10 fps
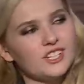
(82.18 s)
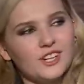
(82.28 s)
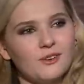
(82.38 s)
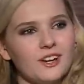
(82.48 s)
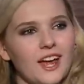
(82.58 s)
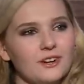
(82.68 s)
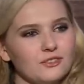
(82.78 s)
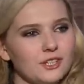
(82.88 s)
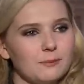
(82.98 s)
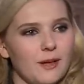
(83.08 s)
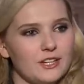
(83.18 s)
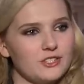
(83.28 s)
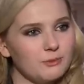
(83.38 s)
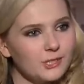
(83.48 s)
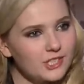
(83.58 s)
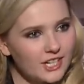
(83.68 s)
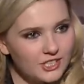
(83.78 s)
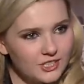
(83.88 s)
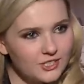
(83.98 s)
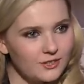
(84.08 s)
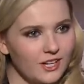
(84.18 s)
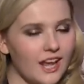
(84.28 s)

what? I don't really pay too much attention to it.